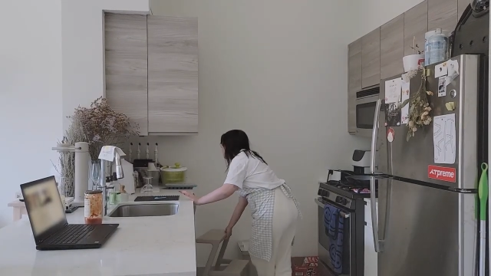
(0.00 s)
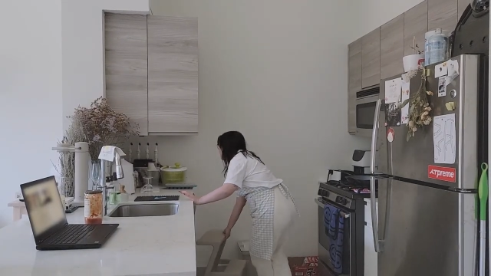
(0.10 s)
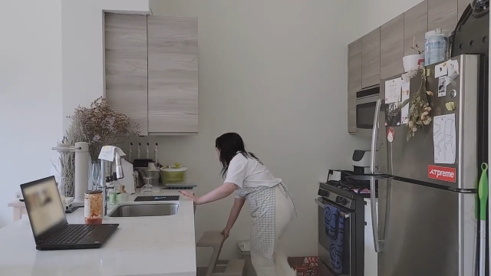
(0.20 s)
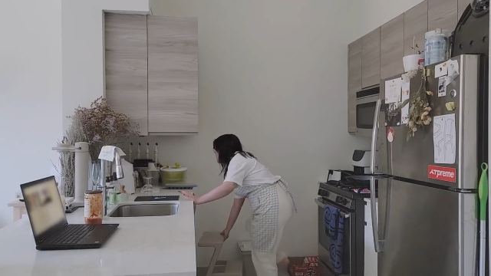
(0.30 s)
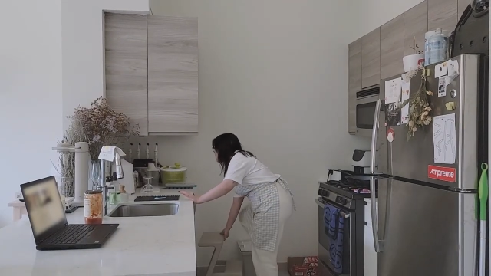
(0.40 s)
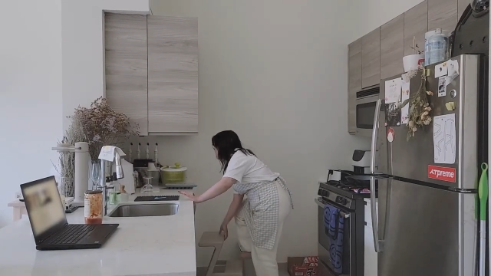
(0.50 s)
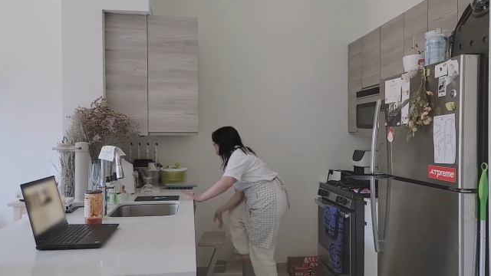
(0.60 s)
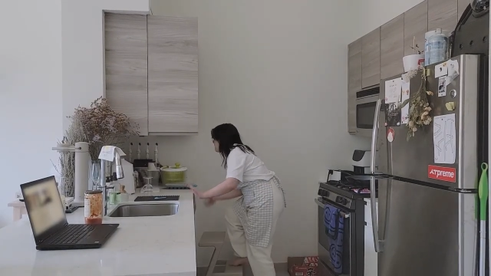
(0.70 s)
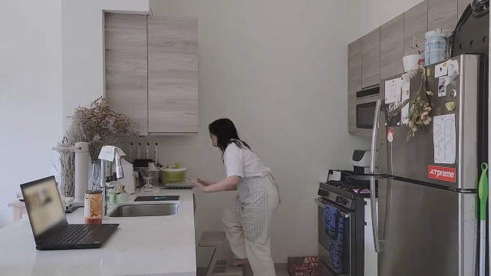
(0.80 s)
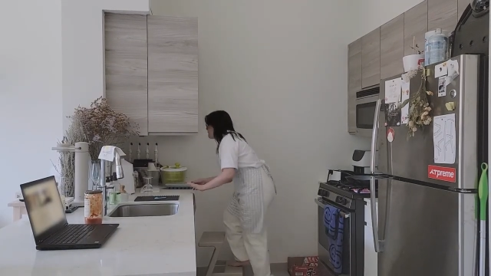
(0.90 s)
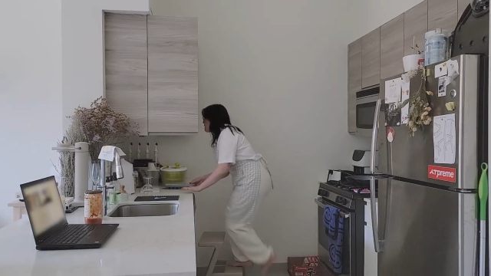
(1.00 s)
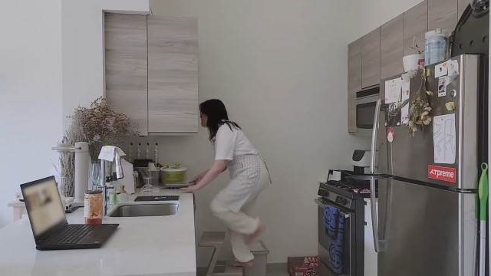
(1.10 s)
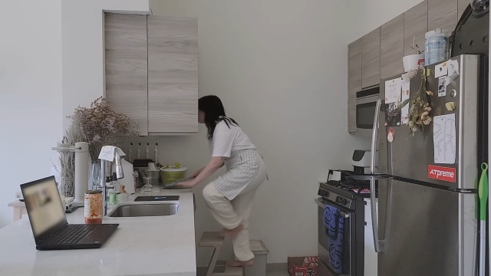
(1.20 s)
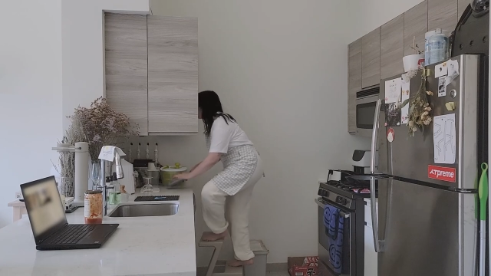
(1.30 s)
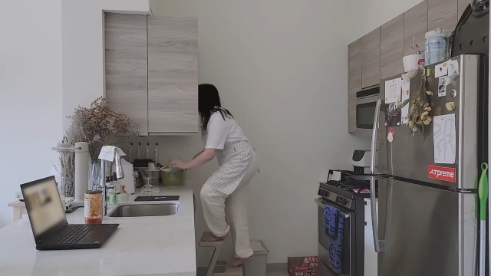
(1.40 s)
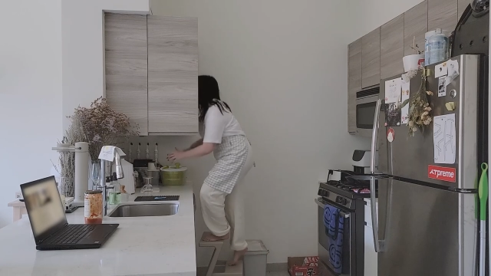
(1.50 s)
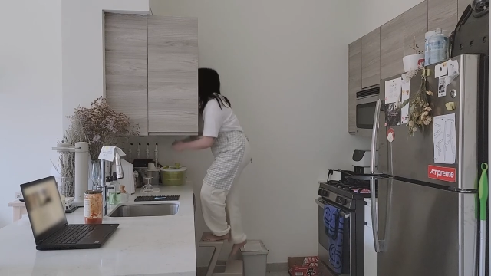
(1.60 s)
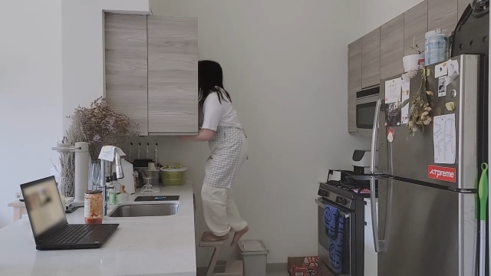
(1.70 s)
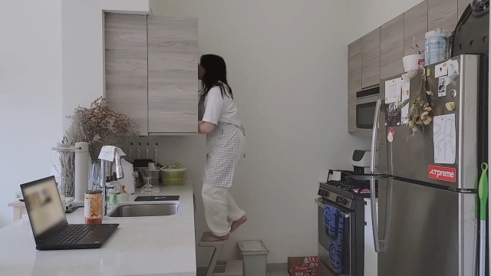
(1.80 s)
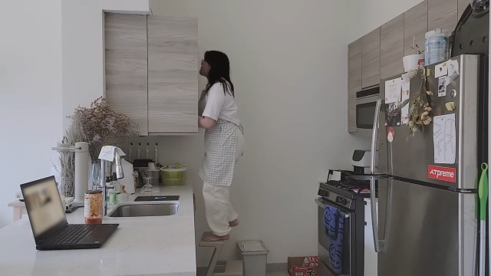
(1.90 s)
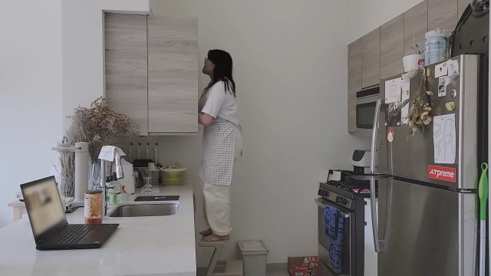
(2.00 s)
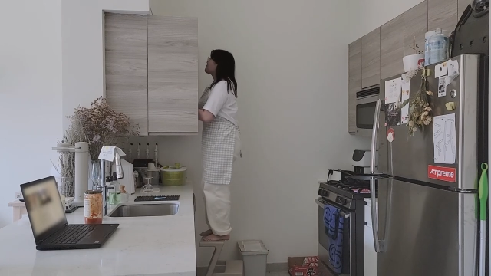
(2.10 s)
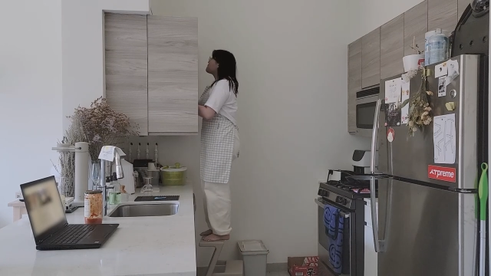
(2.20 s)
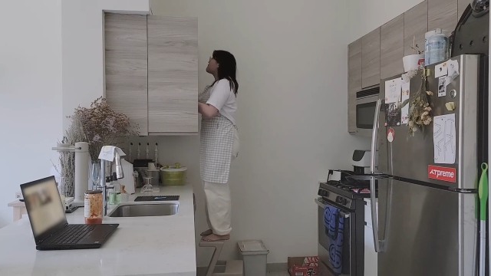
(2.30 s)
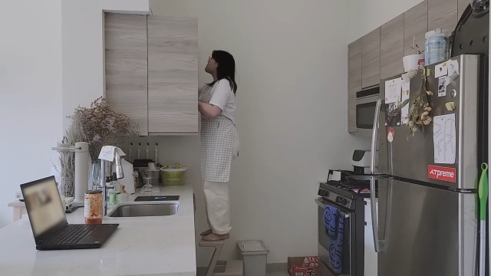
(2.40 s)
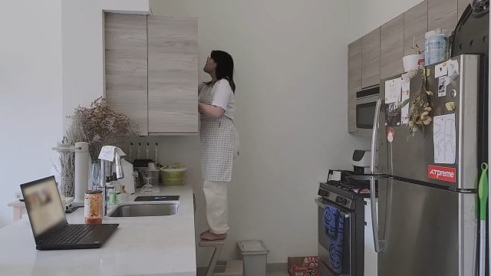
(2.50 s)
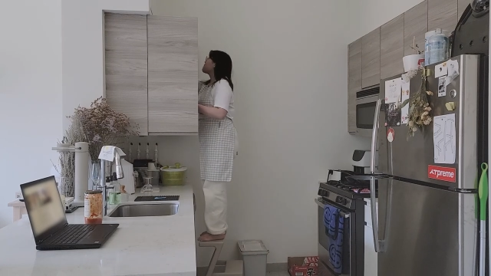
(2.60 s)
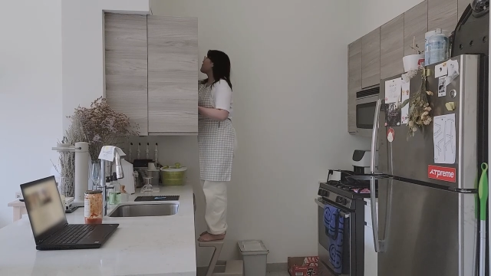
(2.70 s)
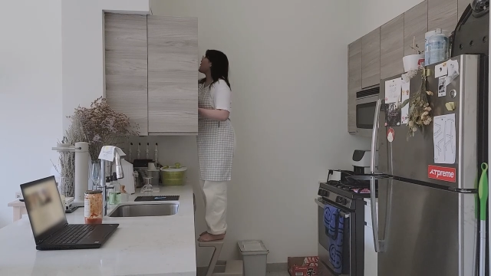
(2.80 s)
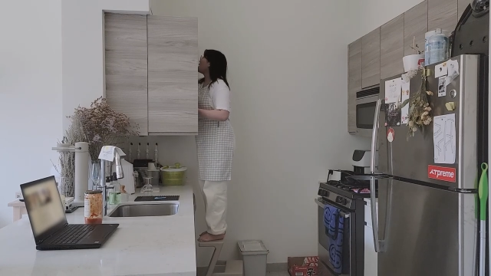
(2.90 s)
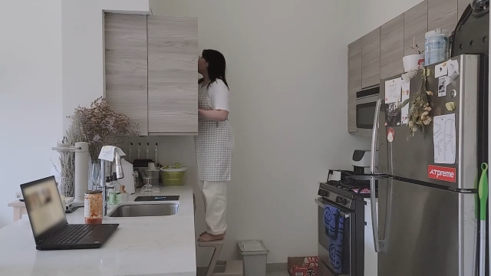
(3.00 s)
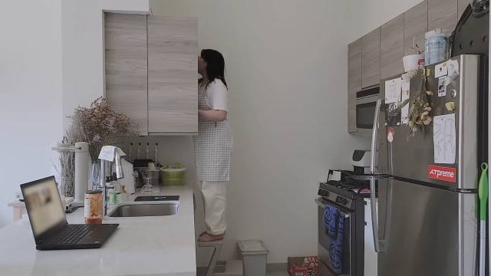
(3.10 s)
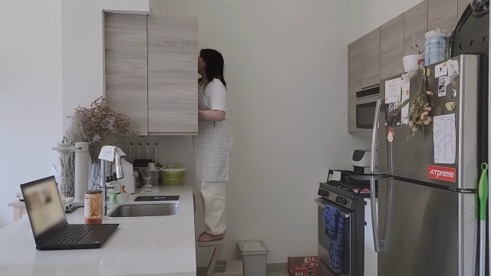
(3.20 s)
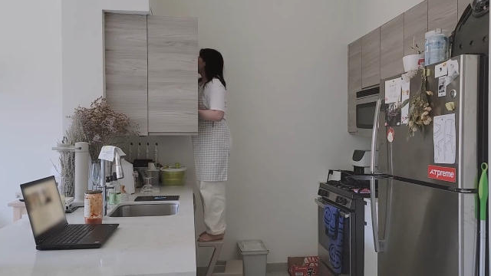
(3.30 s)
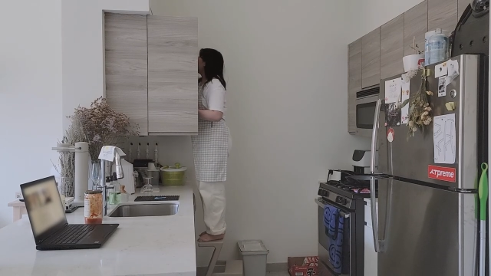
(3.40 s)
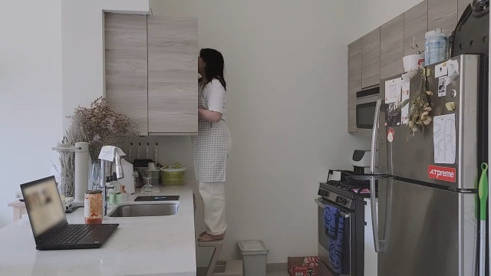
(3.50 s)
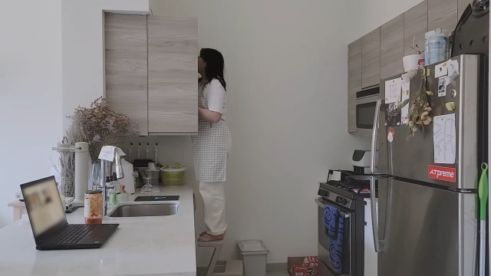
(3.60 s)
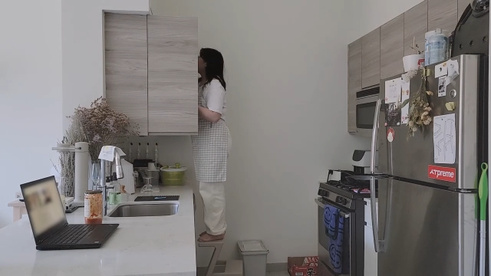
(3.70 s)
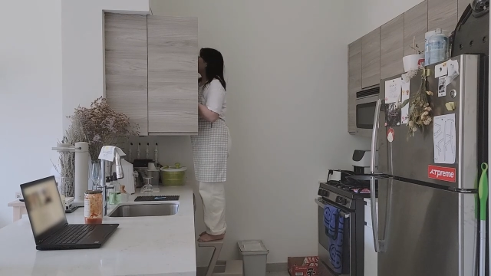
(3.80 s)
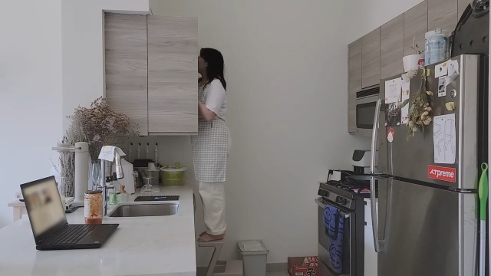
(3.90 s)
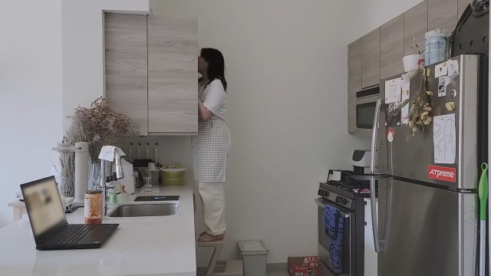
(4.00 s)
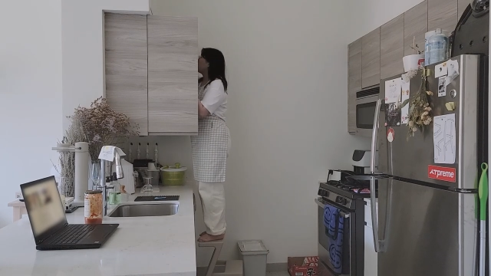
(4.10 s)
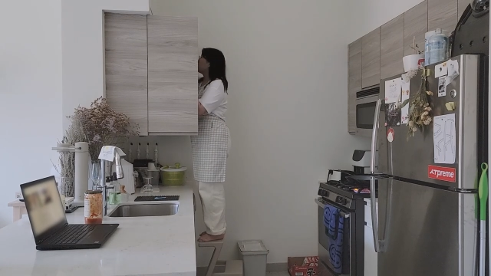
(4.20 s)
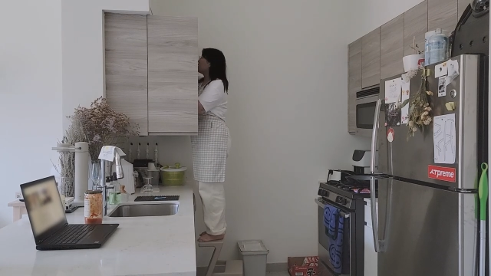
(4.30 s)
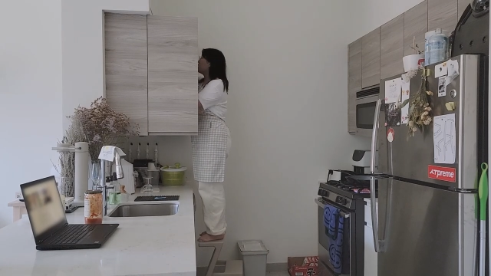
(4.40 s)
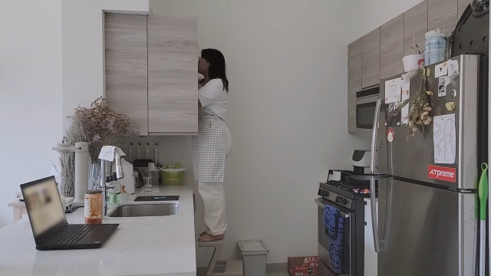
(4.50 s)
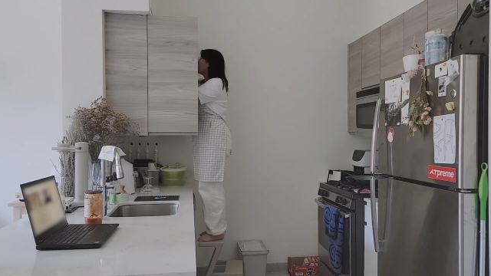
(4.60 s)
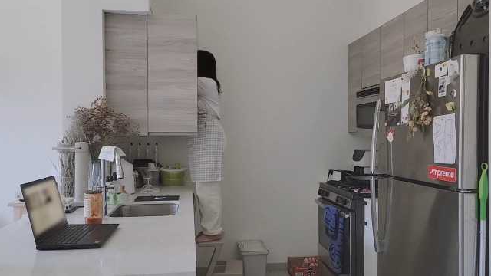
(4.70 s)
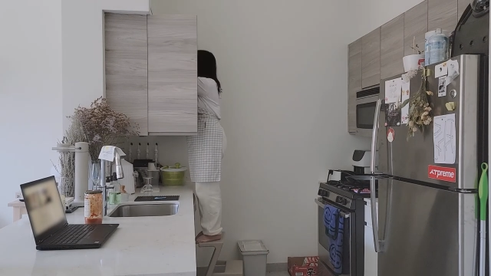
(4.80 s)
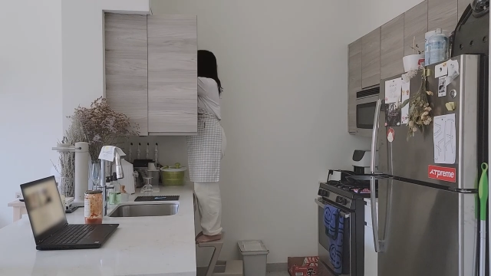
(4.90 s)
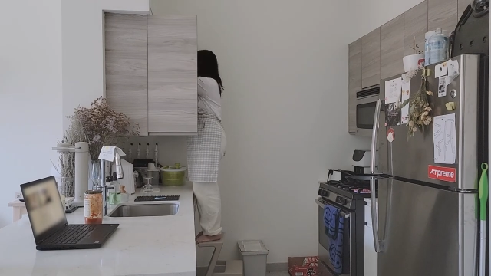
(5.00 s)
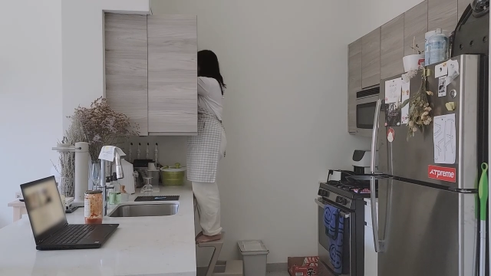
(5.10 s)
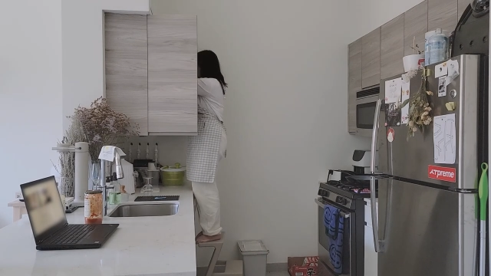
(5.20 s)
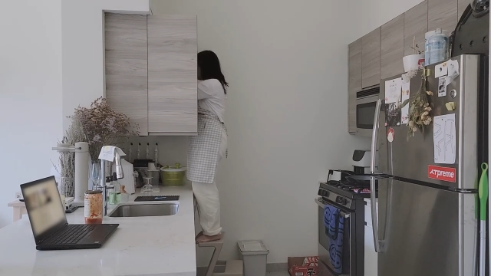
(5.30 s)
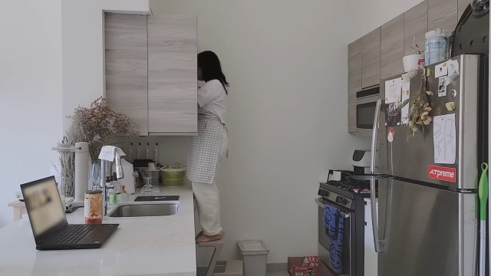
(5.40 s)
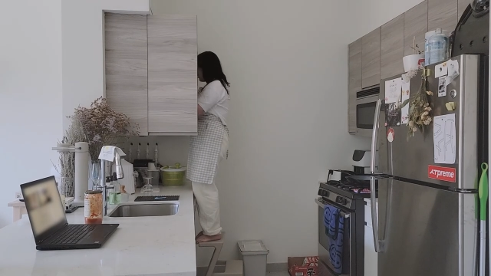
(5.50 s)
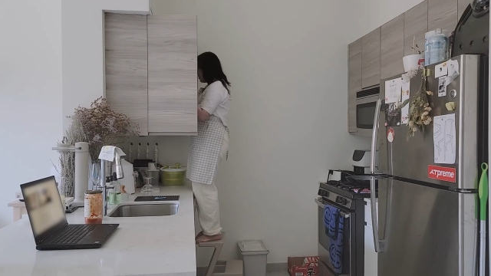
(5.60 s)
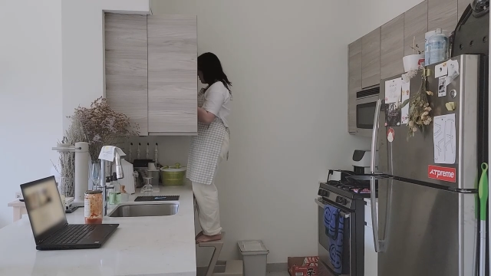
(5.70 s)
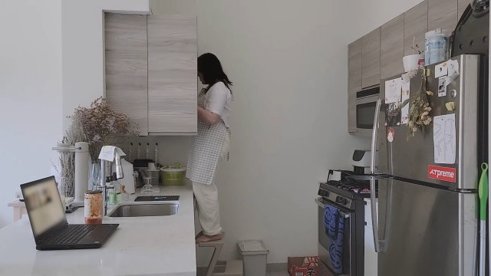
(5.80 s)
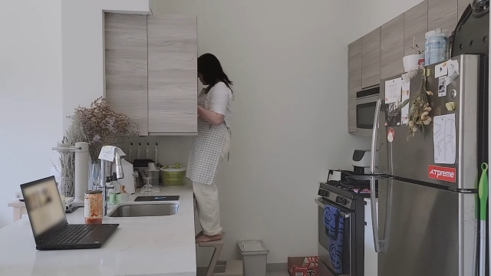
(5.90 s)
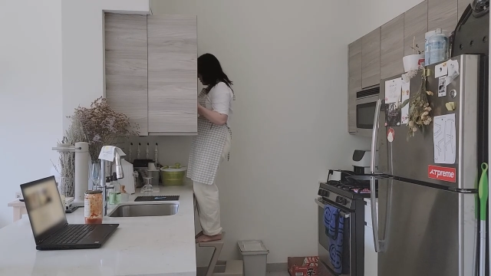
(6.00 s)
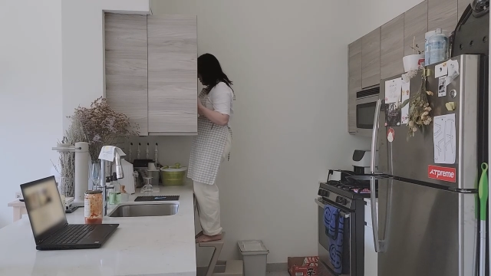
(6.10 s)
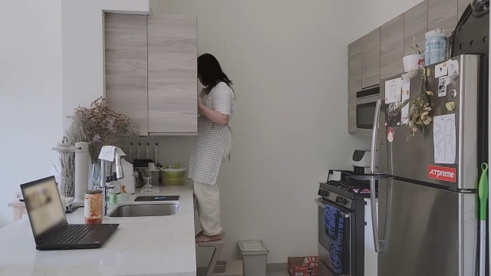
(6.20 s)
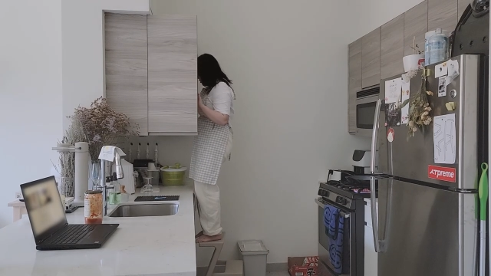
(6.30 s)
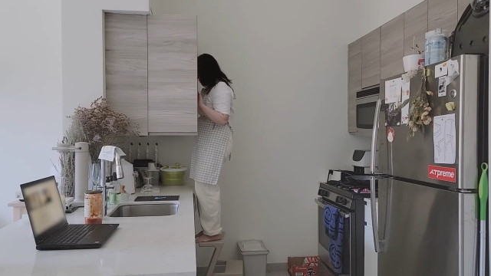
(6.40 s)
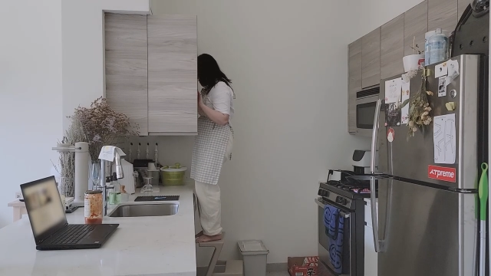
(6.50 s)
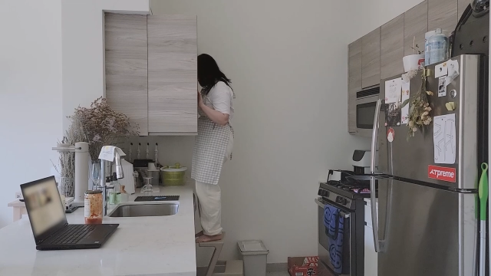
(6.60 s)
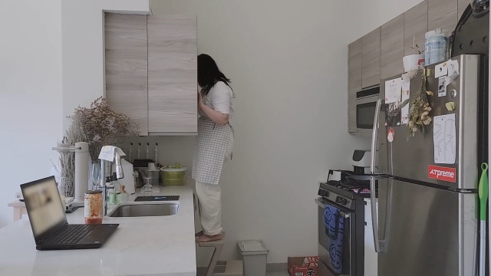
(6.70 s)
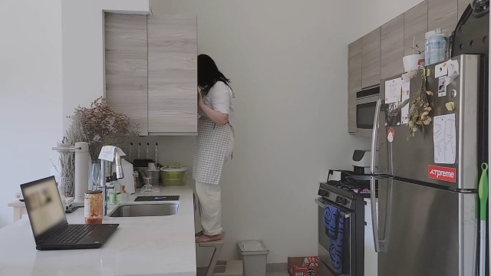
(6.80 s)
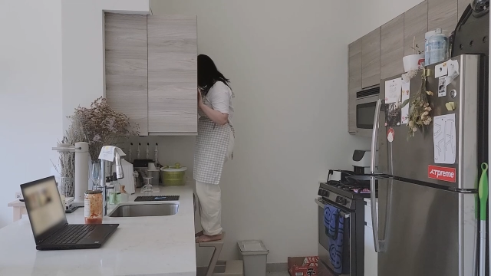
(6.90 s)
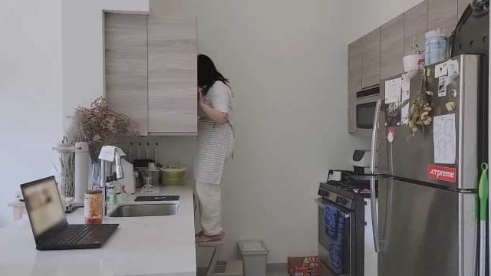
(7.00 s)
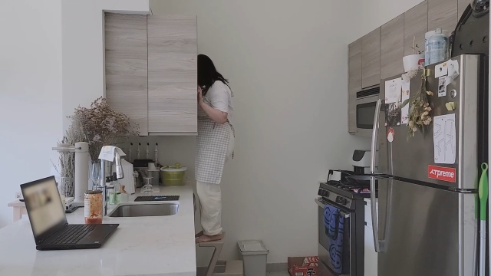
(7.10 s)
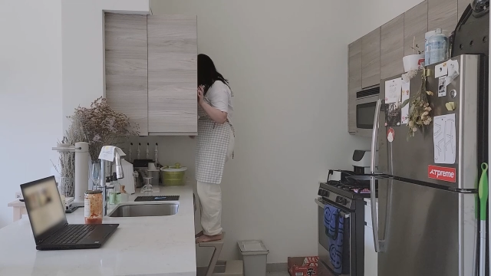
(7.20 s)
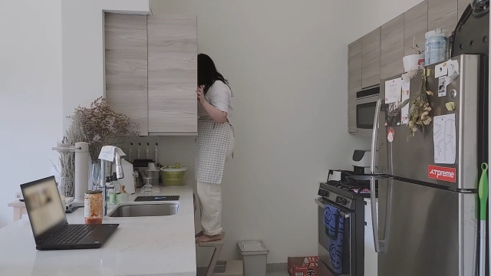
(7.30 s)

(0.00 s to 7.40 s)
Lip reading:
No face is visible, so there are no lips to read.